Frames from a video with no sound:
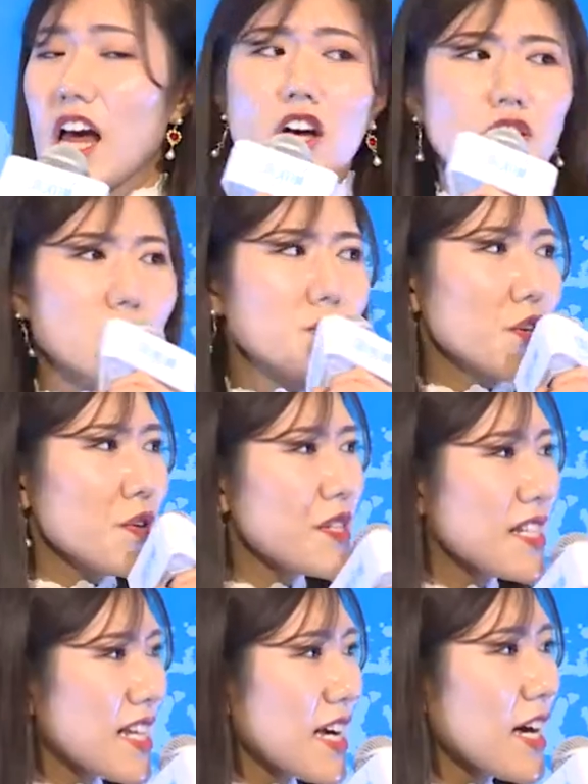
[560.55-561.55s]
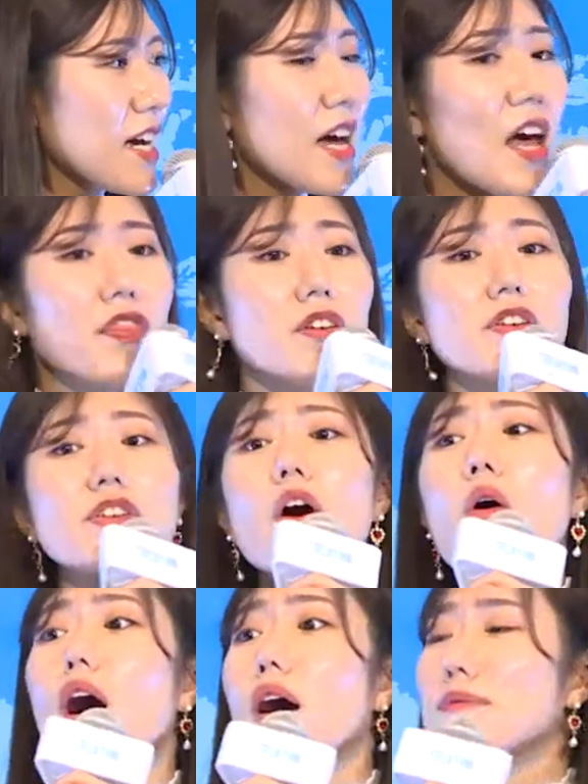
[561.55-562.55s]
So do you see? There are
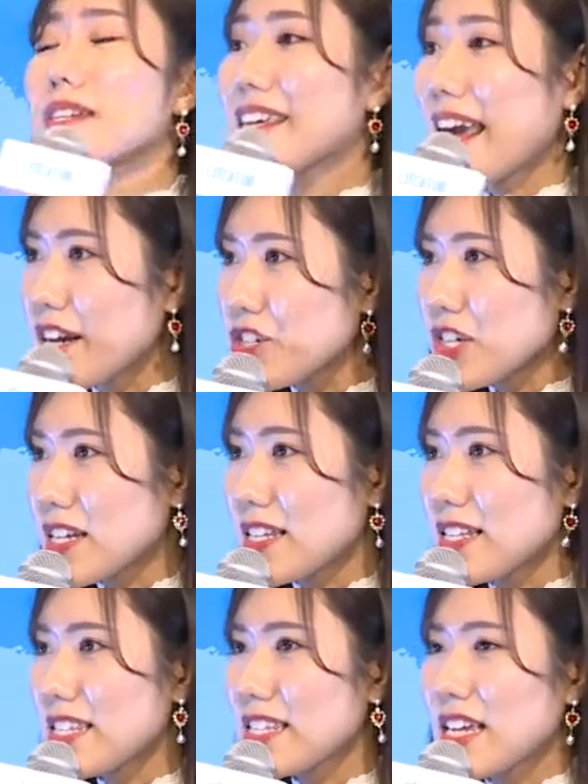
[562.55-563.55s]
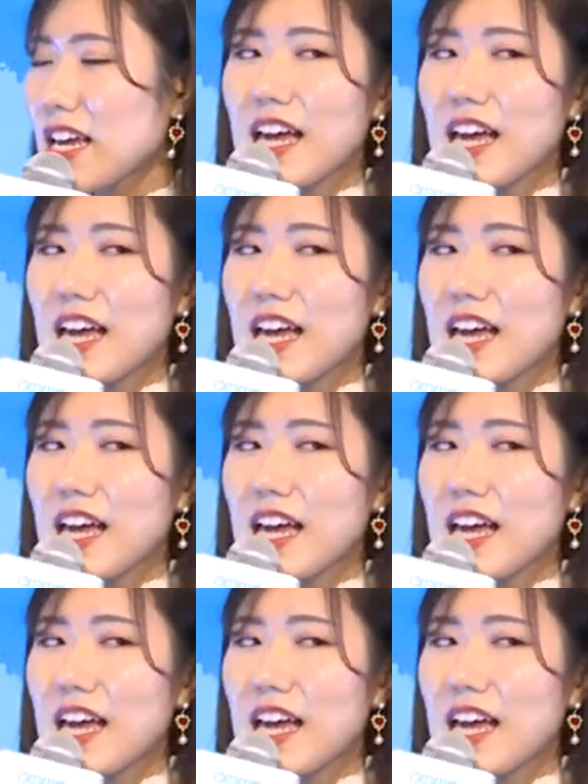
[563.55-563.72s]
no obligations.